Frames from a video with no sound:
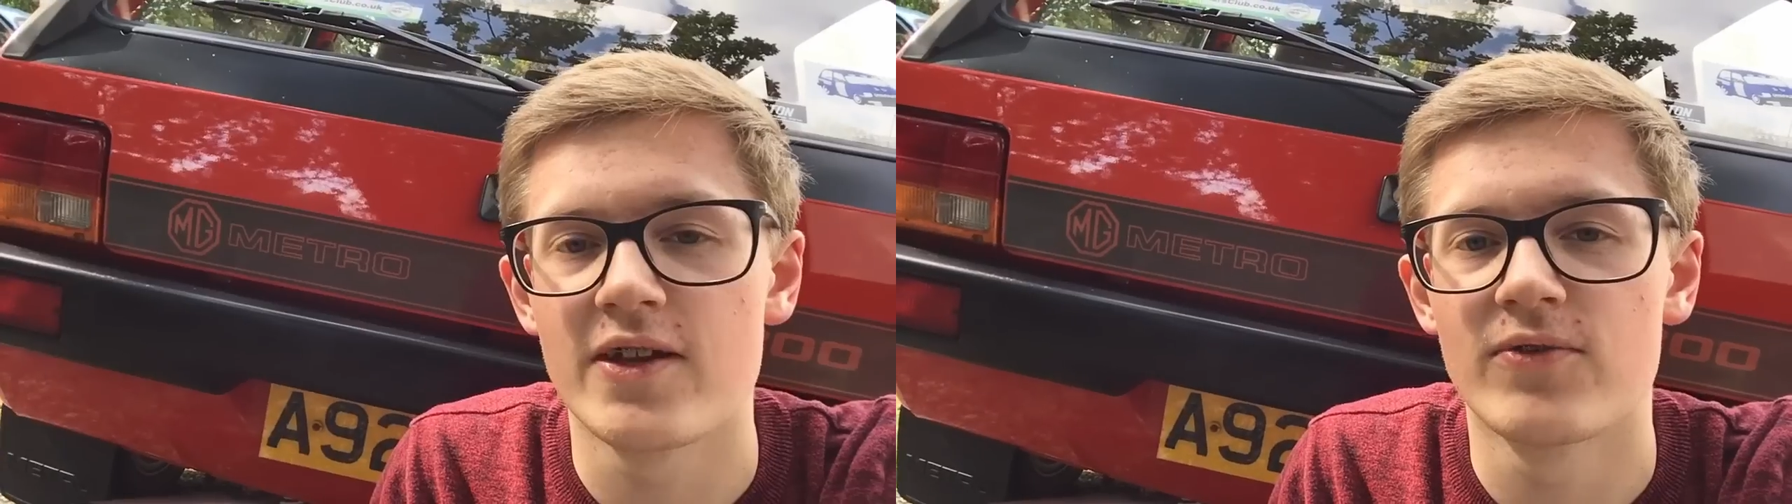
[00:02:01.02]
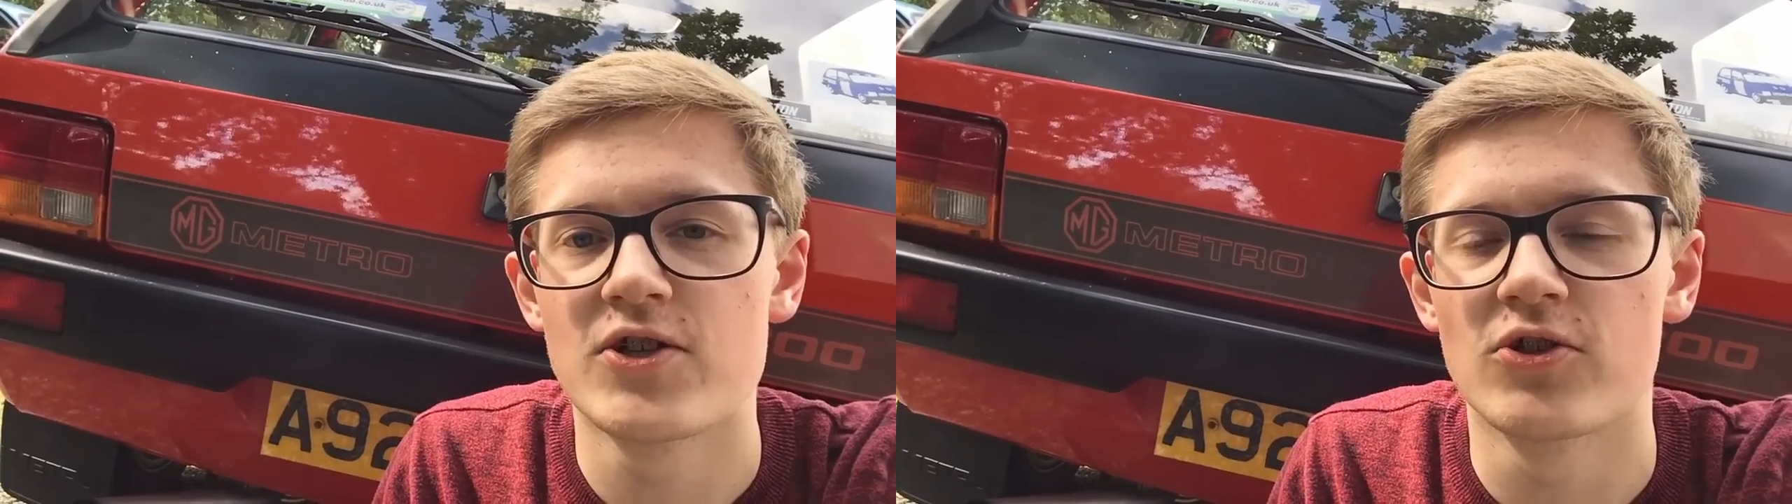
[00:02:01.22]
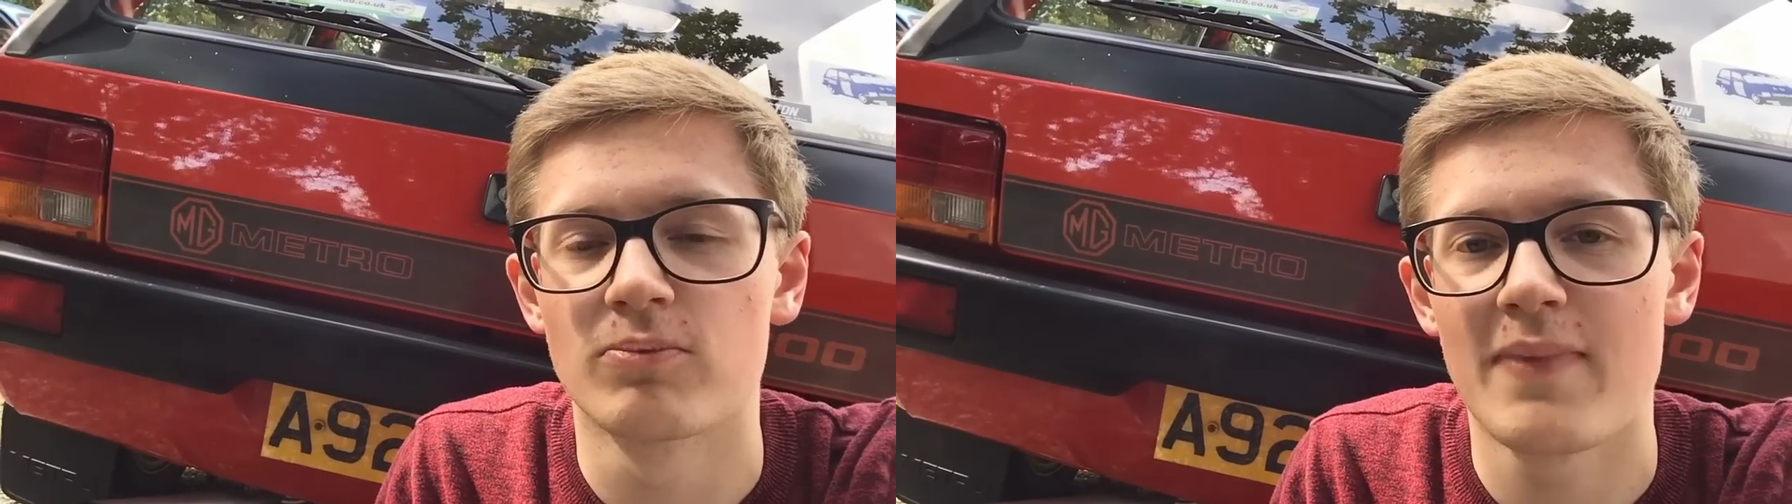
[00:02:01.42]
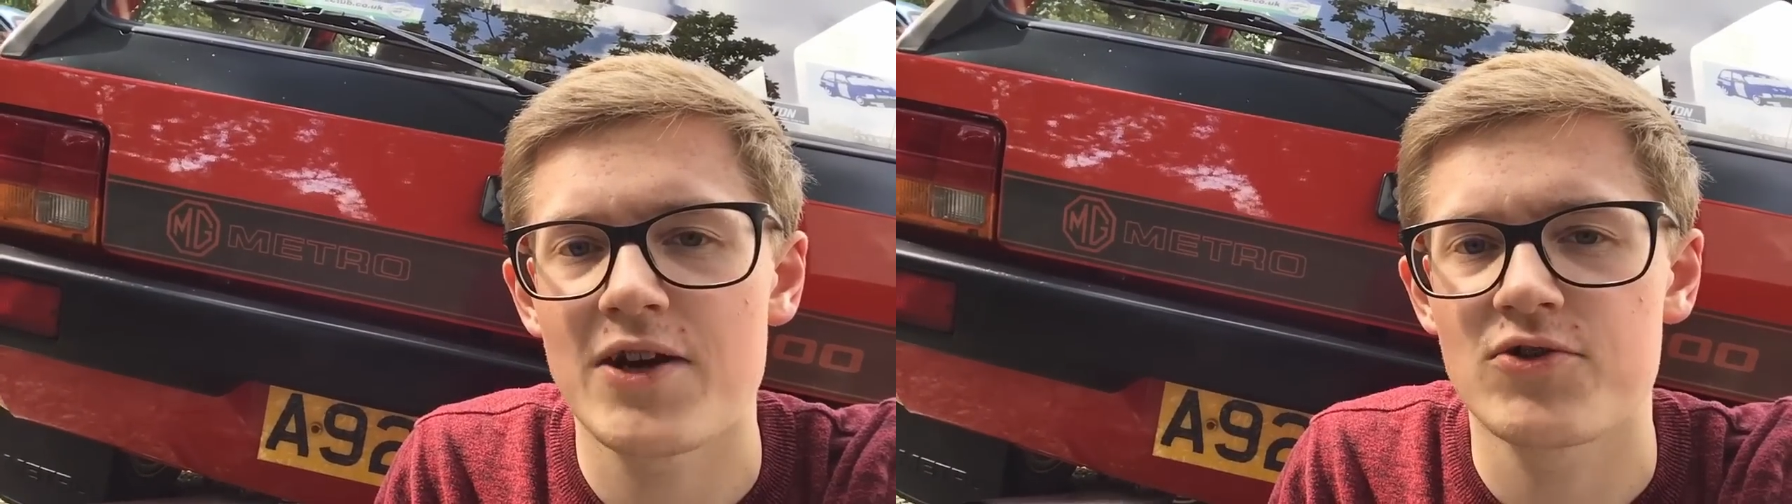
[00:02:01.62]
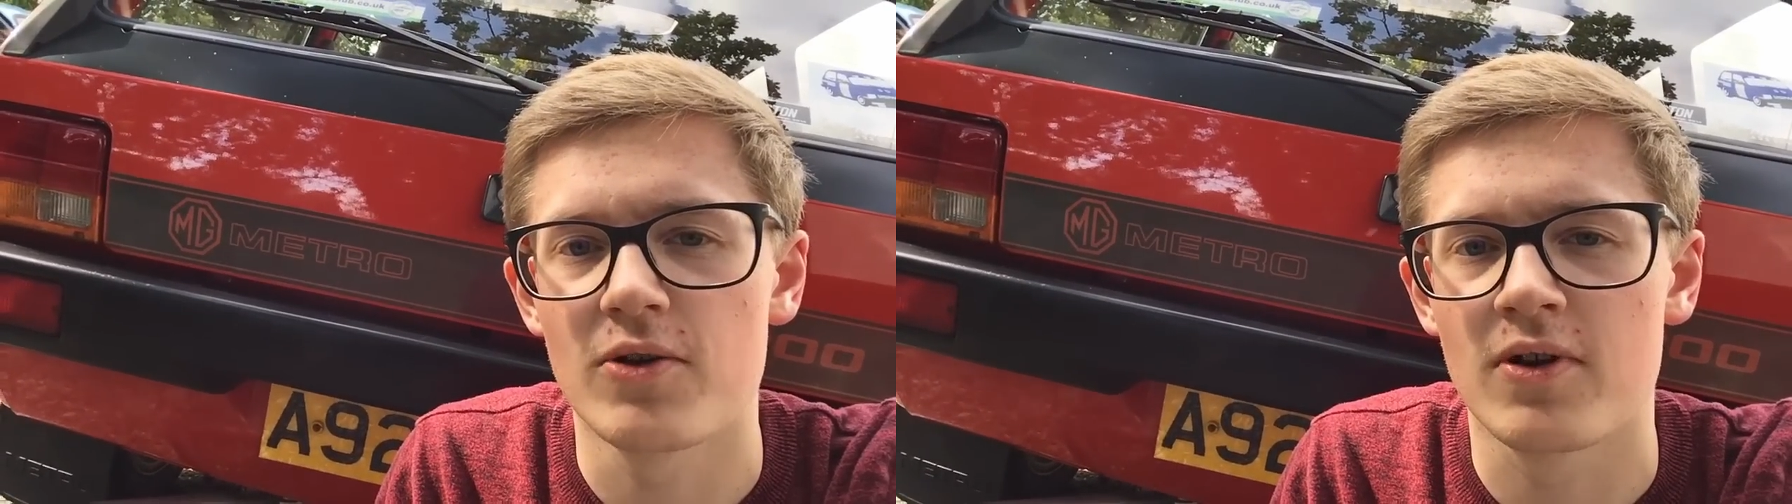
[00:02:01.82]
the original
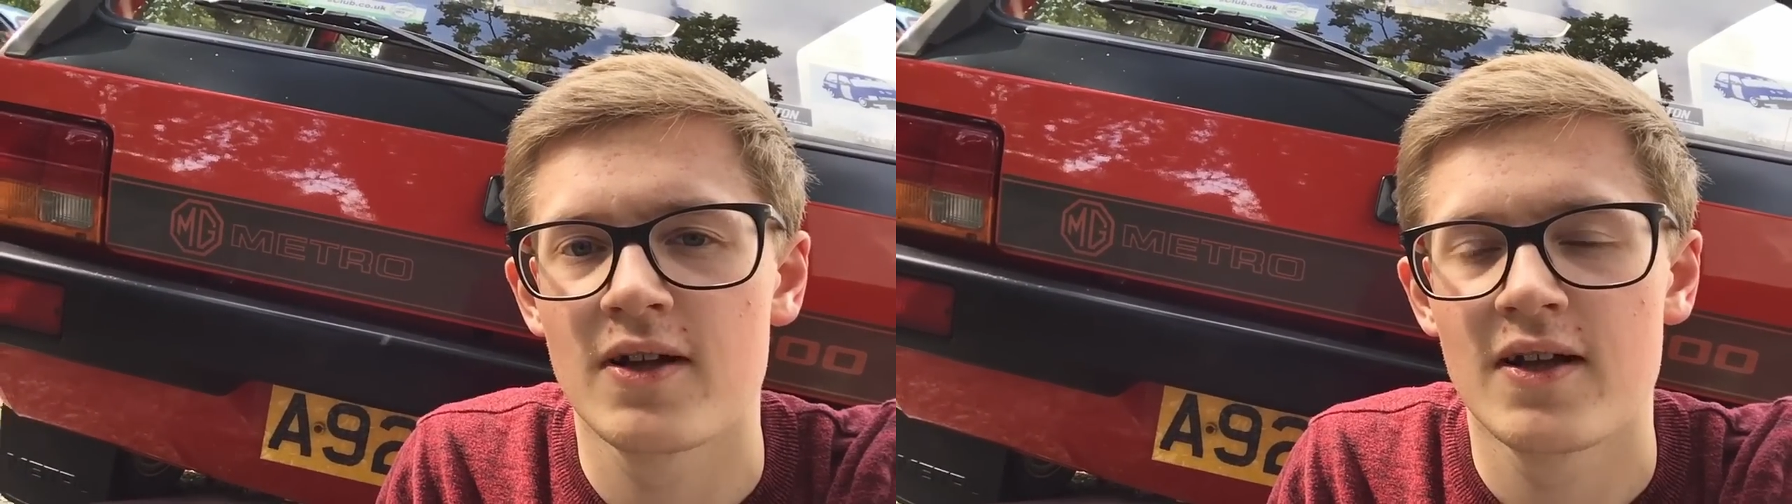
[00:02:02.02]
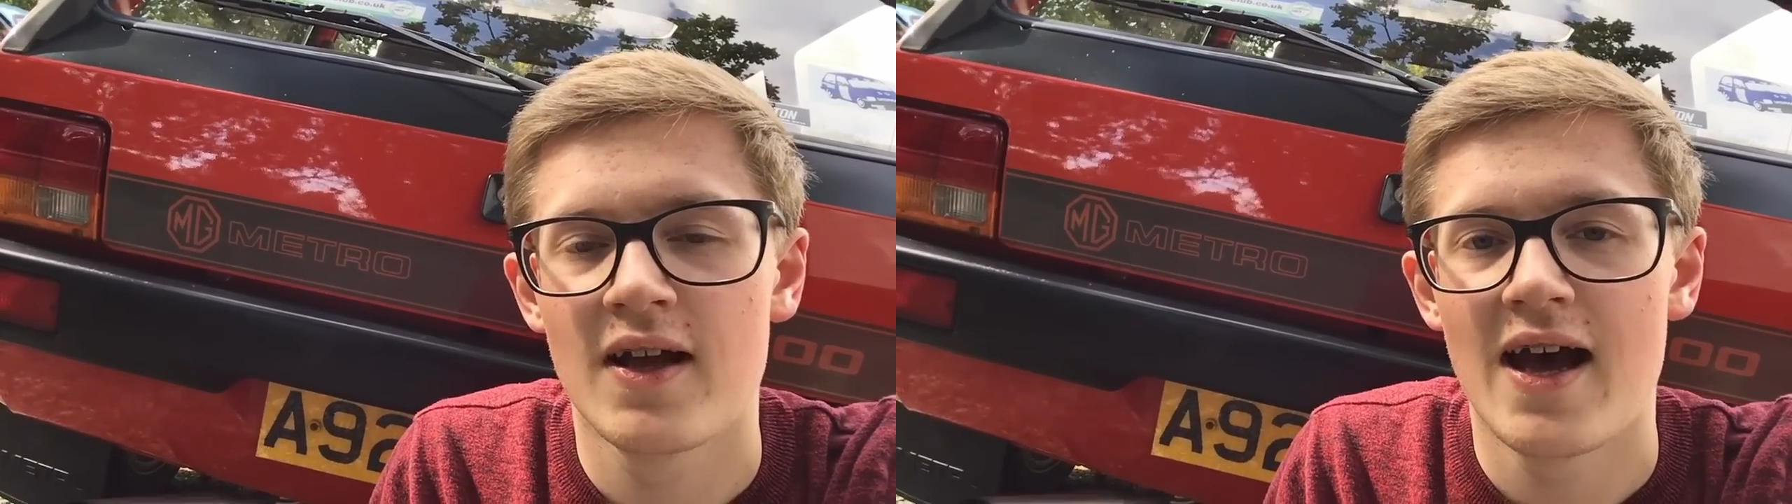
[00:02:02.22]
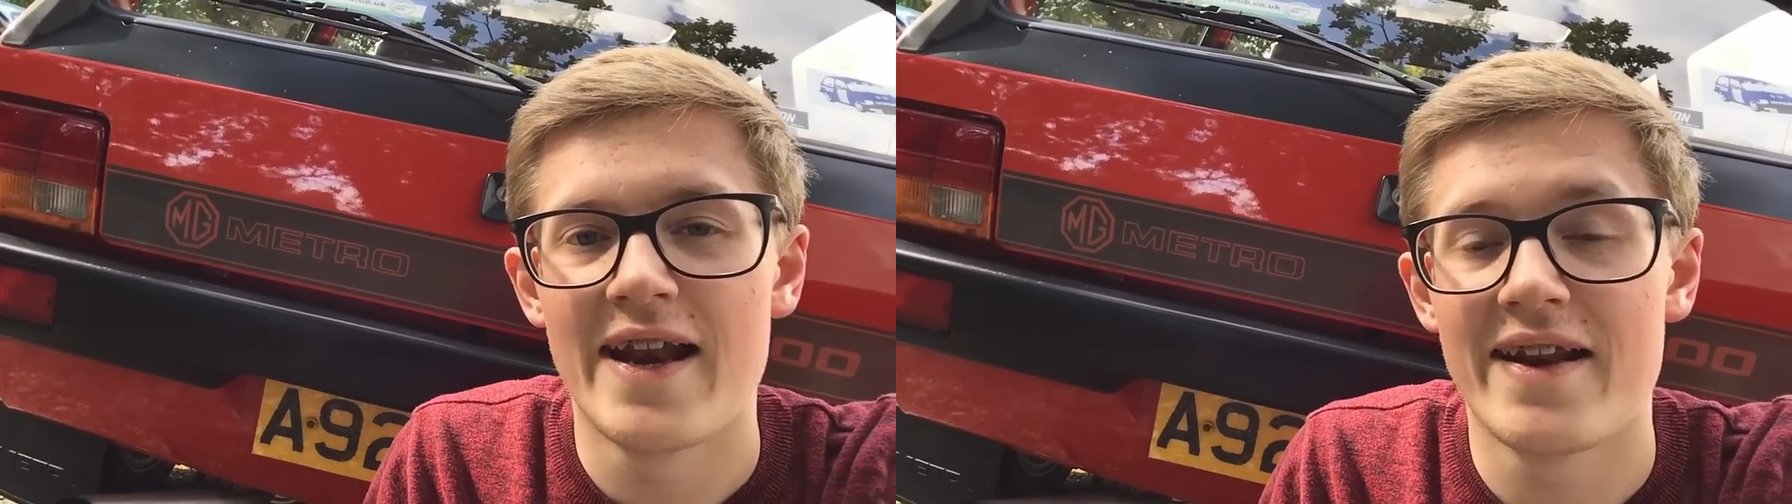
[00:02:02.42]
Metro, and